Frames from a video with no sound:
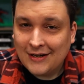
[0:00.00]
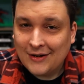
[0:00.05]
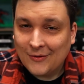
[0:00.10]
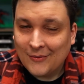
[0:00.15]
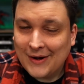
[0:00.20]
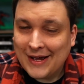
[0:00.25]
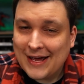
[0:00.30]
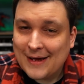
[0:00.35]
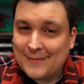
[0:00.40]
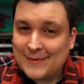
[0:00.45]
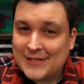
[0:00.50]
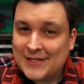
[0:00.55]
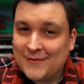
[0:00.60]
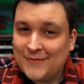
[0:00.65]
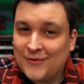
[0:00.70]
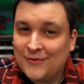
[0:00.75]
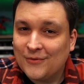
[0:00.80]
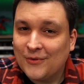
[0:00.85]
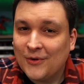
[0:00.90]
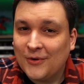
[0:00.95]
what happens
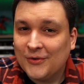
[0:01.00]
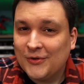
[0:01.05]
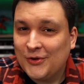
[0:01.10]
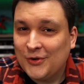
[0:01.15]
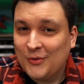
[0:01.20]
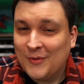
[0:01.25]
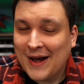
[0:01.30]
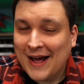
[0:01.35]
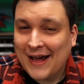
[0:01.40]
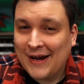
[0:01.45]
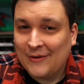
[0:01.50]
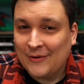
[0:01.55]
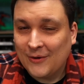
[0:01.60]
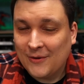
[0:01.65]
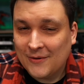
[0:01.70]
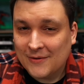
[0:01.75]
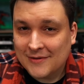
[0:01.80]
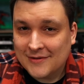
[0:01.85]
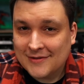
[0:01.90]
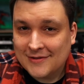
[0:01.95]
if you roll too high
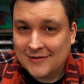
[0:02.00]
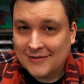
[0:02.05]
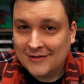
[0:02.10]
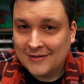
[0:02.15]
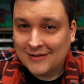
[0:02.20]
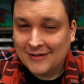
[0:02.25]
rolls?